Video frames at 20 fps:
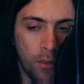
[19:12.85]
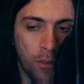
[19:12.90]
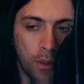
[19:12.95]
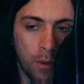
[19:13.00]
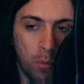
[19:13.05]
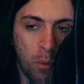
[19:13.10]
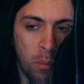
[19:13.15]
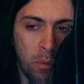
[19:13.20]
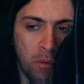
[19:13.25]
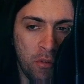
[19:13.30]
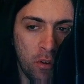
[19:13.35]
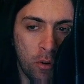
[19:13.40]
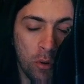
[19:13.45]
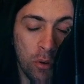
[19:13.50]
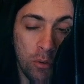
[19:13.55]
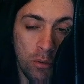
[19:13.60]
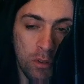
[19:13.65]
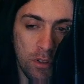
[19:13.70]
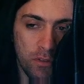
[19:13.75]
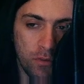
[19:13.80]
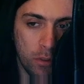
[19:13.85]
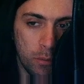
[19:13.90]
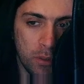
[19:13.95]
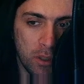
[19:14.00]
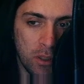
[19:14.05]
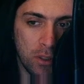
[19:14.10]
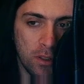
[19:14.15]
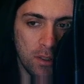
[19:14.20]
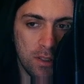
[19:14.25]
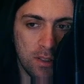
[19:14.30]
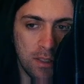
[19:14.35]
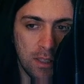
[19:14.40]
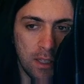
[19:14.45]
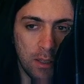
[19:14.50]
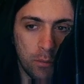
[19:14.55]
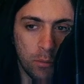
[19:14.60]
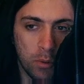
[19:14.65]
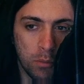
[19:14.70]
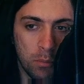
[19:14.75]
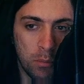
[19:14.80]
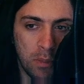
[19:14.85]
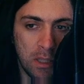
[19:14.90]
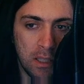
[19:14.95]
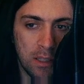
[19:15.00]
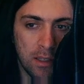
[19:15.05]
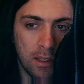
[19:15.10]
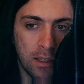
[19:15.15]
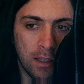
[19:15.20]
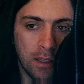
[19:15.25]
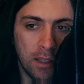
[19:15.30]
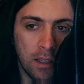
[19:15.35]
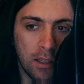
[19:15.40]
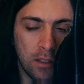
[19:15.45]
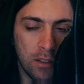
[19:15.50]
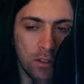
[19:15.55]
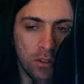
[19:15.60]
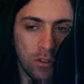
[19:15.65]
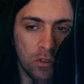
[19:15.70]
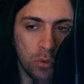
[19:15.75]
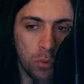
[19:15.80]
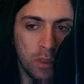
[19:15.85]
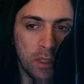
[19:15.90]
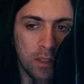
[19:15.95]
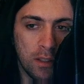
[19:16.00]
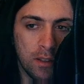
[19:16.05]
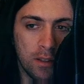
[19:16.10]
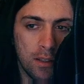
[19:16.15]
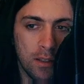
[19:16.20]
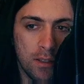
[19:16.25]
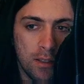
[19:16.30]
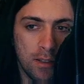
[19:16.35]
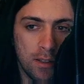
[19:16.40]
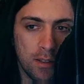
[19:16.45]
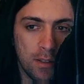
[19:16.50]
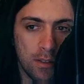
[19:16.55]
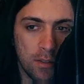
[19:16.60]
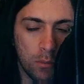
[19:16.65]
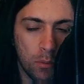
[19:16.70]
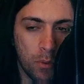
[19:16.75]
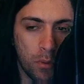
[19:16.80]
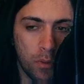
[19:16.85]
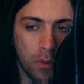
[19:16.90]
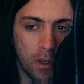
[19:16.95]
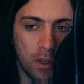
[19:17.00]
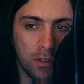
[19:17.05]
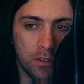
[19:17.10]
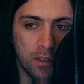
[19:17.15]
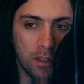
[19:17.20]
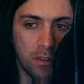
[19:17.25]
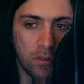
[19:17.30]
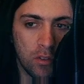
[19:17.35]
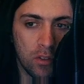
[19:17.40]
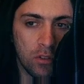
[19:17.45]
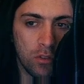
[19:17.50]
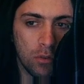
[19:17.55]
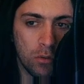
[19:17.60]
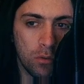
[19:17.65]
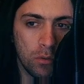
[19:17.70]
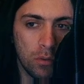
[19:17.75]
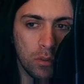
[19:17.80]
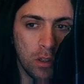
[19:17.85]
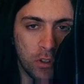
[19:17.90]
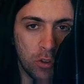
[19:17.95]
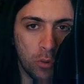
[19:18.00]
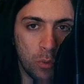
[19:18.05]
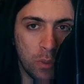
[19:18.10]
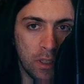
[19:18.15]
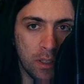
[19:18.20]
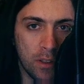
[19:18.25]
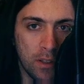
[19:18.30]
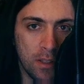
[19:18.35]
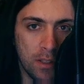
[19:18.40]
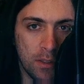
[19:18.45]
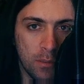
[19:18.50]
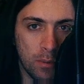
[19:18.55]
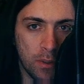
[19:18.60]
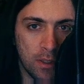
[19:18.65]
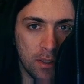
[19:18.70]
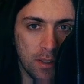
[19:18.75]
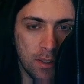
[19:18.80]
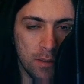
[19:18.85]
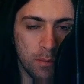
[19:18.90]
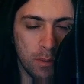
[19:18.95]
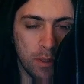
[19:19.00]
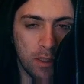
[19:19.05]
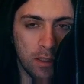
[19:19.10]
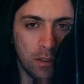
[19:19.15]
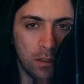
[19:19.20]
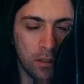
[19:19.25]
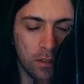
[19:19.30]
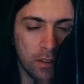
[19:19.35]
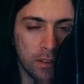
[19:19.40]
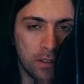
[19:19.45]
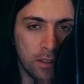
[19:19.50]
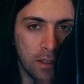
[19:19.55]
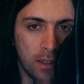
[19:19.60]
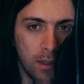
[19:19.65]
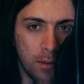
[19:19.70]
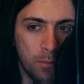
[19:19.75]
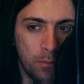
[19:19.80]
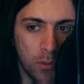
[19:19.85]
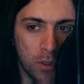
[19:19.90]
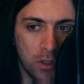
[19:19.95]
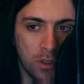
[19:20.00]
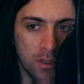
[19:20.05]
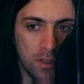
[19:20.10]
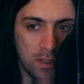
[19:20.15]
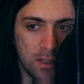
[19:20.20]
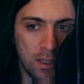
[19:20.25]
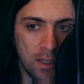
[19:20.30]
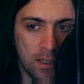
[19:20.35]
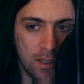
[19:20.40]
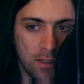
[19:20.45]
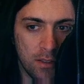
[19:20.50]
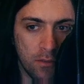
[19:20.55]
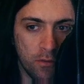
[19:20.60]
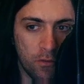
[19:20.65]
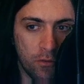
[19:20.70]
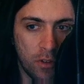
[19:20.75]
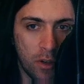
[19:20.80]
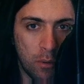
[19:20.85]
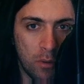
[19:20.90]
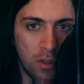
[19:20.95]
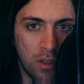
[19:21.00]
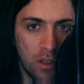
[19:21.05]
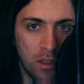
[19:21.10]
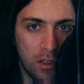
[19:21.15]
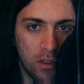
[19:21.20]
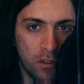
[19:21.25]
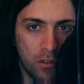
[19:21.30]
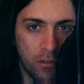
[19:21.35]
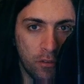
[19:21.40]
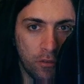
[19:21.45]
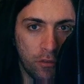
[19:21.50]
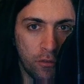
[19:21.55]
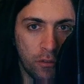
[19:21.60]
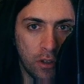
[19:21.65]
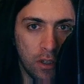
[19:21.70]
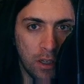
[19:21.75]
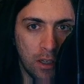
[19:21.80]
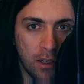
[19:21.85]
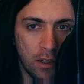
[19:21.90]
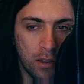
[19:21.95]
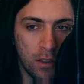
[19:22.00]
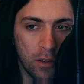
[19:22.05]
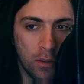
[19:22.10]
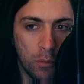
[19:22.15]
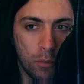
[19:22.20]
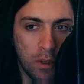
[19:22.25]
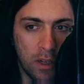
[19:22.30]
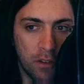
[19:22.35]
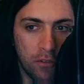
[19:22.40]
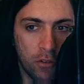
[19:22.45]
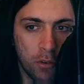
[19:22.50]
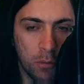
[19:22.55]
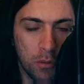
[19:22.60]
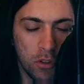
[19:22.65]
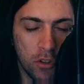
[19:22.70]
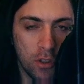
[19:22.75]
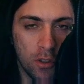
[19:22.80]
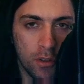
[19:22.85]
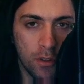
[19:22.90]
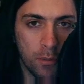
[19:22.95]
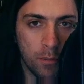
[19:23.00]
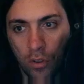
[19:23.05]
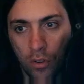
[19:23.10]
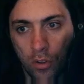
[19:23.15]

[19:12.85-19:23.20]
That would be very useful, because that would mean that I can tweak this without having to tweak this one as well all the time, because they are very far away from each other.